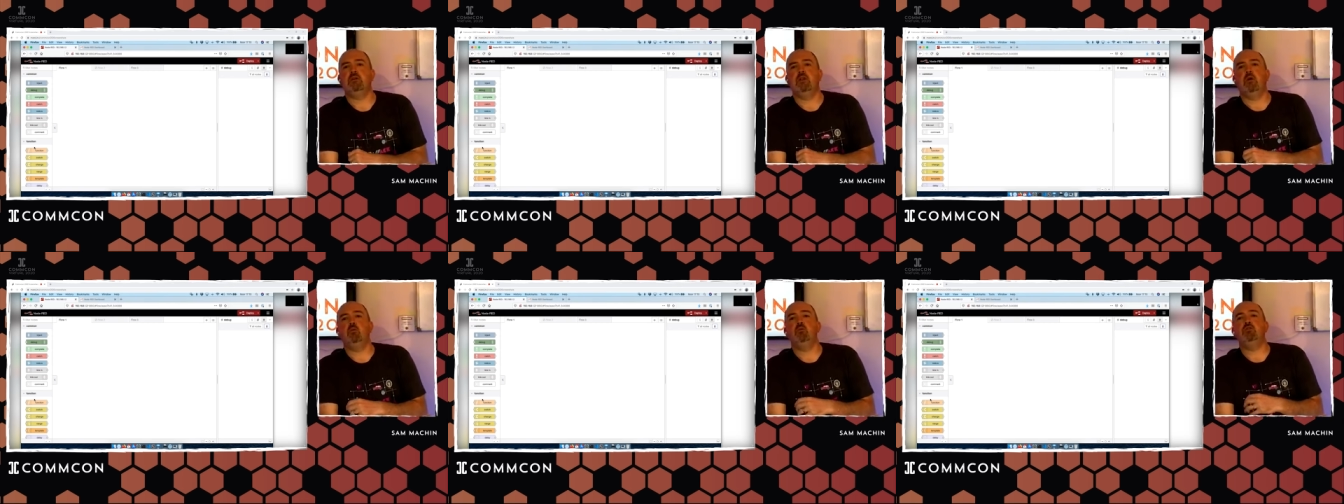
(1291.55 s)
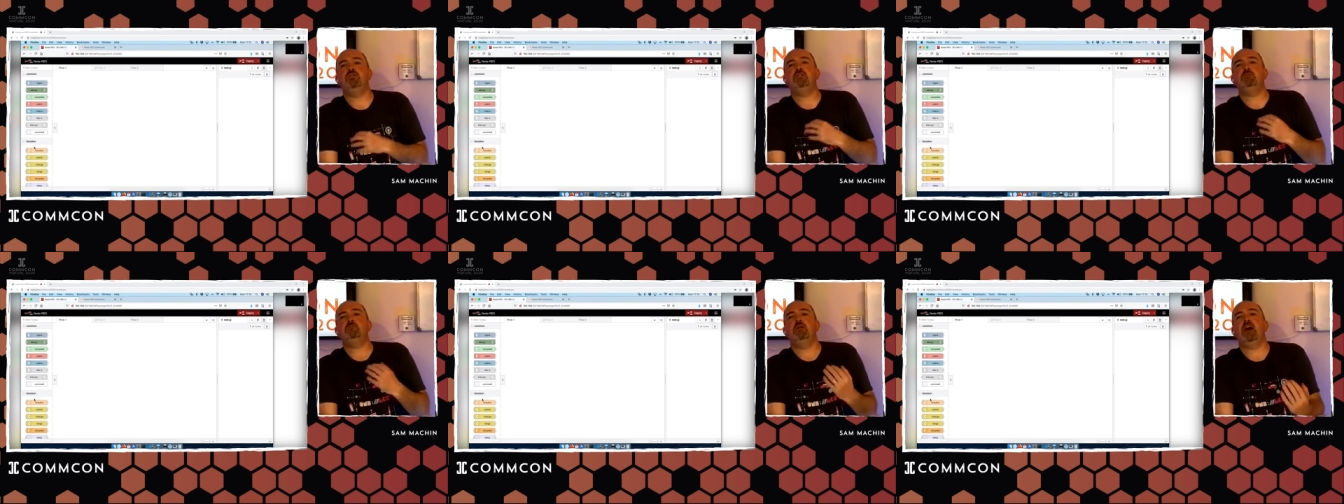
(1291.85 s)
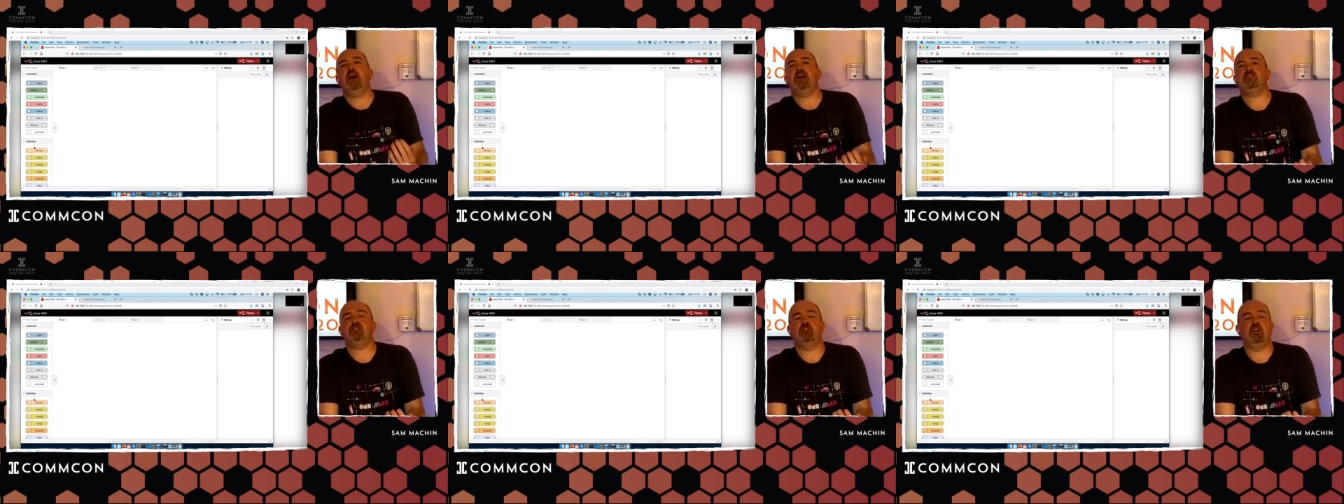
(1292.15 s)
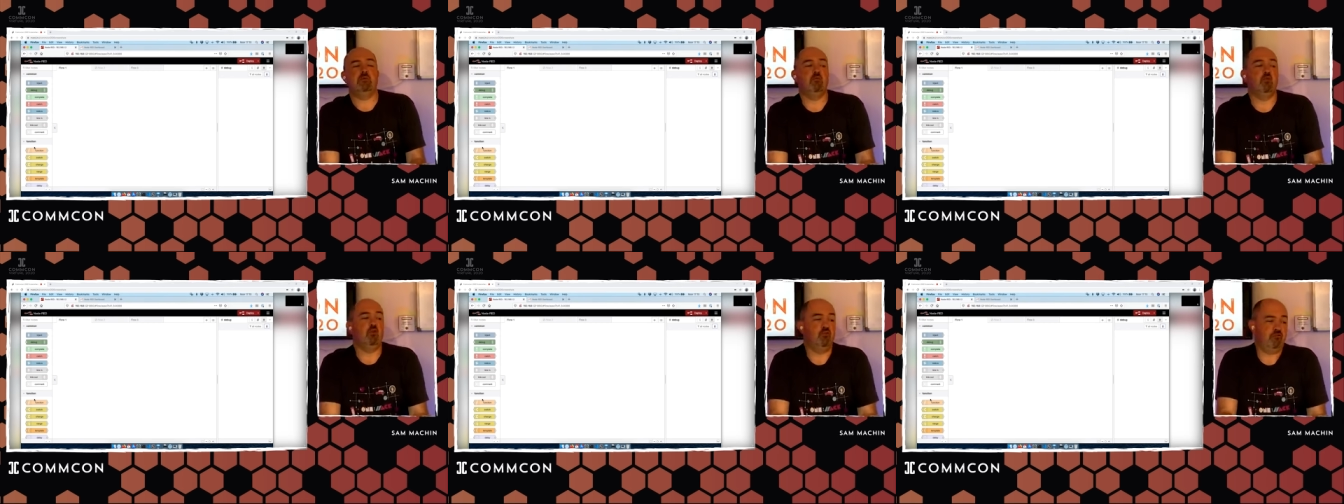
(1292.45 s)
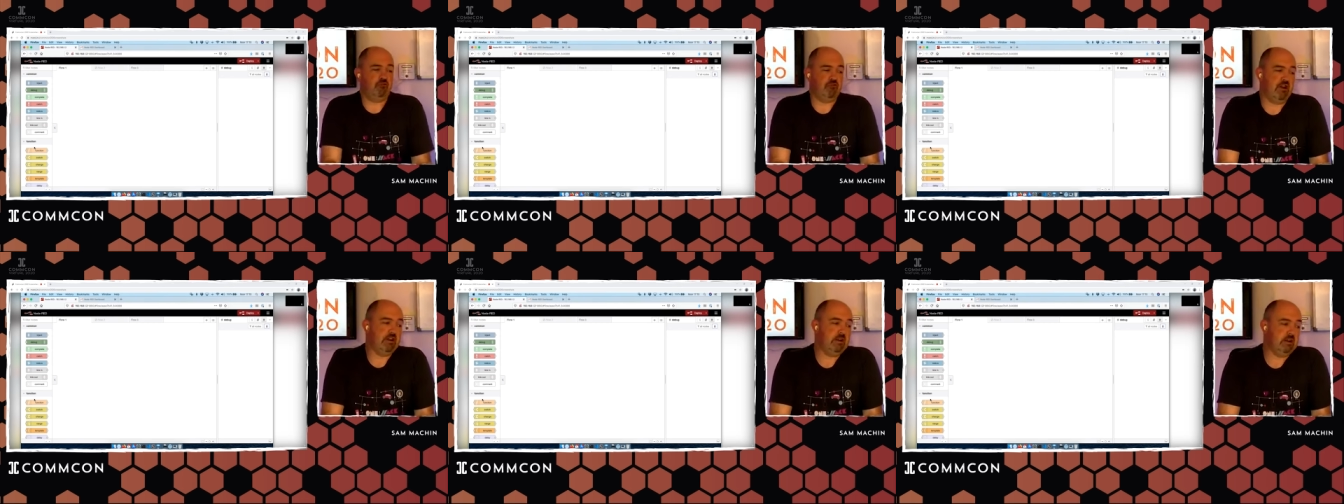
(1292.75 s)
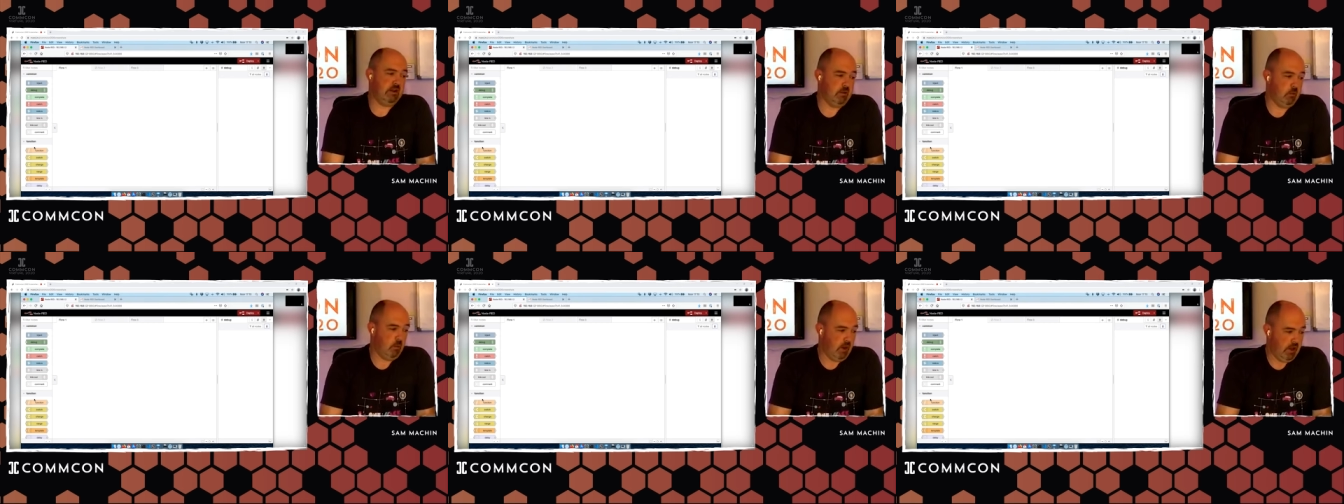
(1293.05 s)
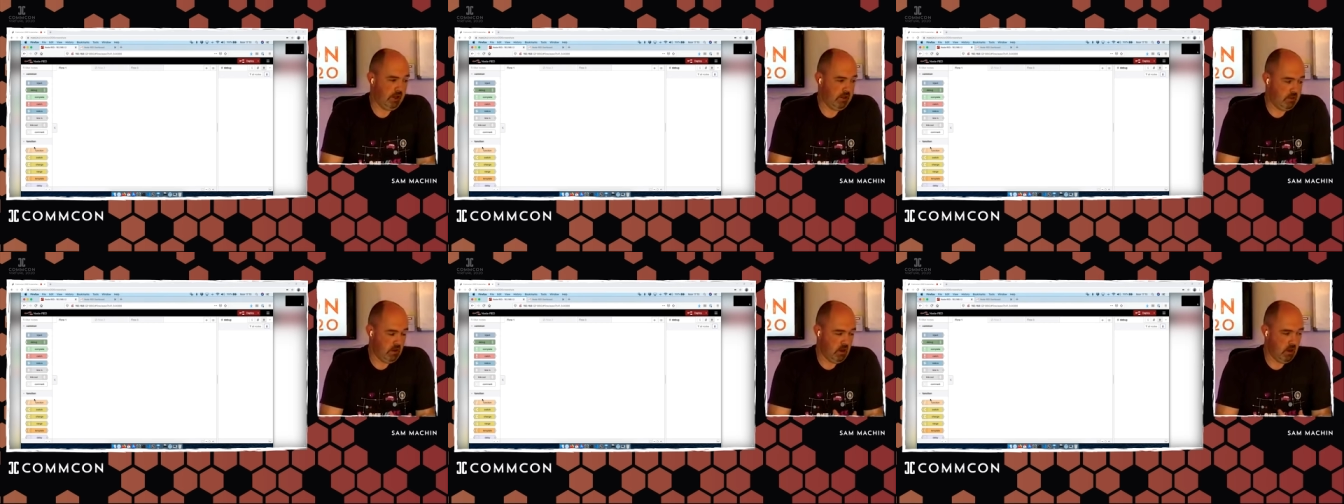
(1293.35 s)
you know, would this be actually a more friendly
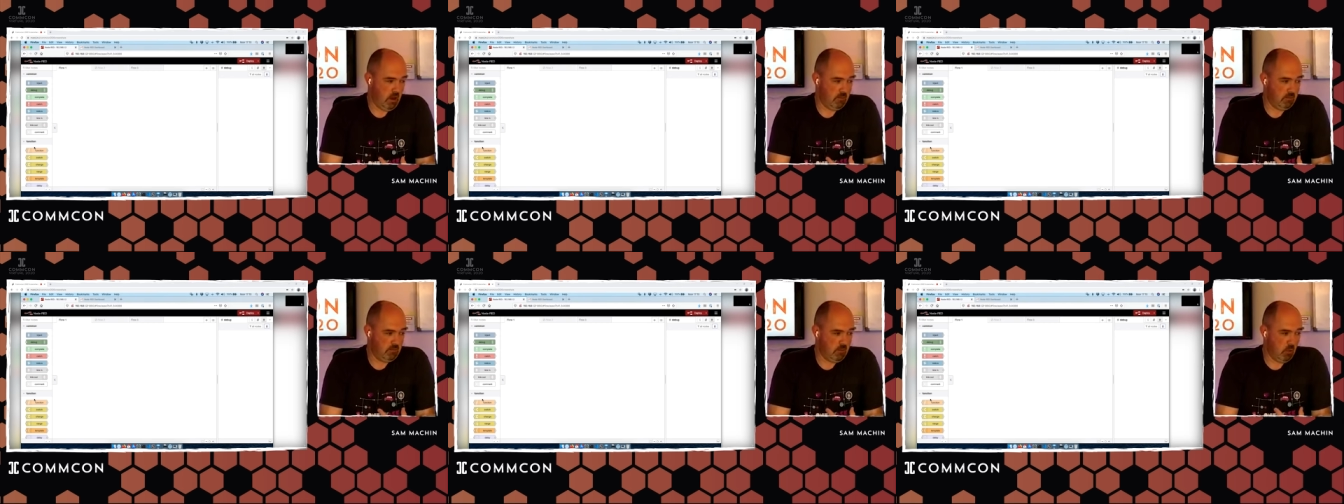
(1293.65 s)
way?